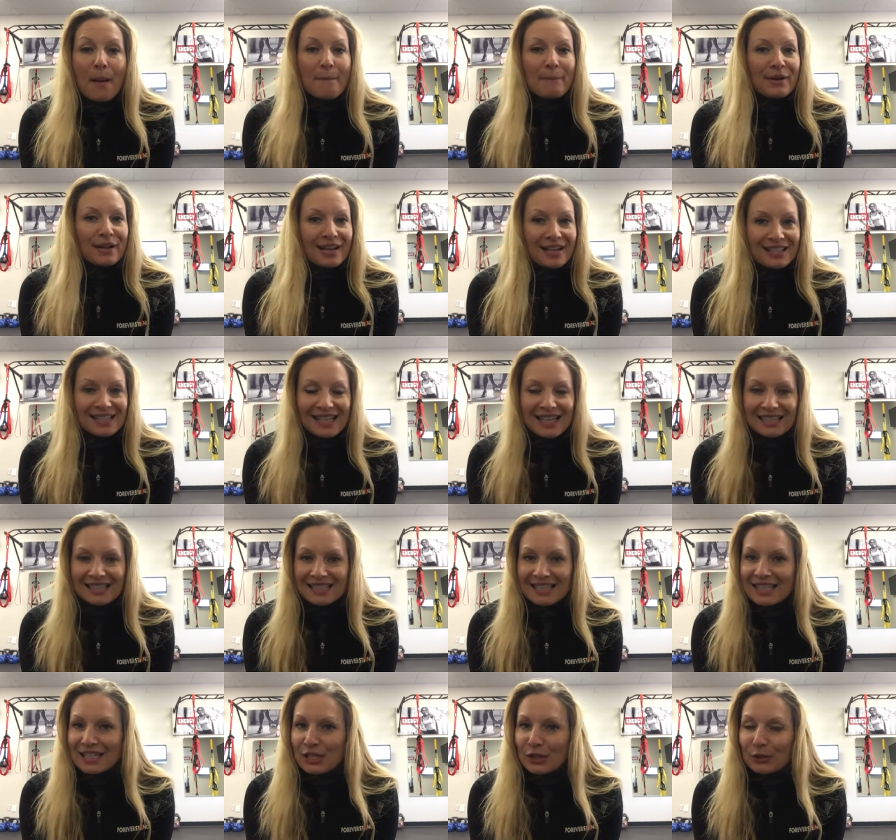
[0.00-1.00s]
because
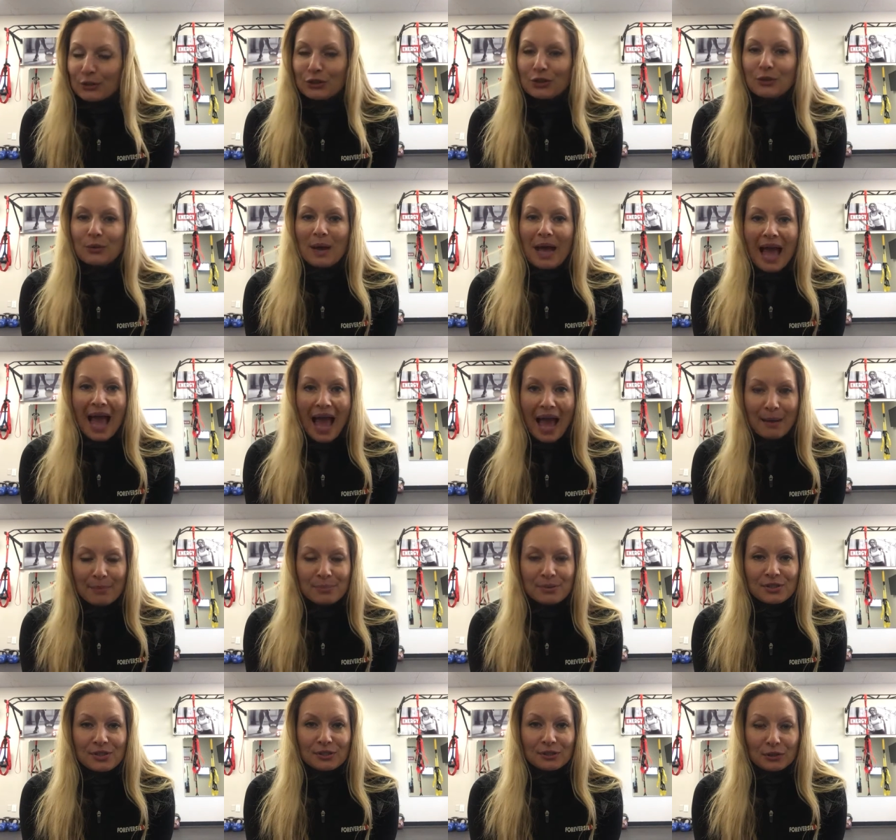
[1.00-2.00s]
until you
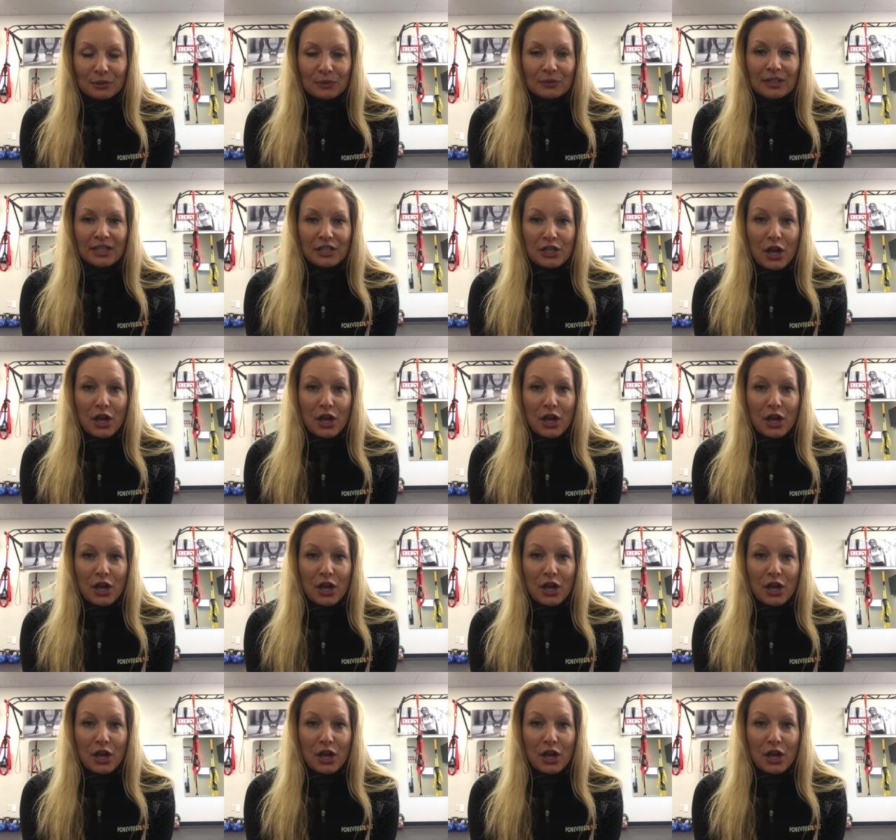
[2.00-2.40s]
absolutely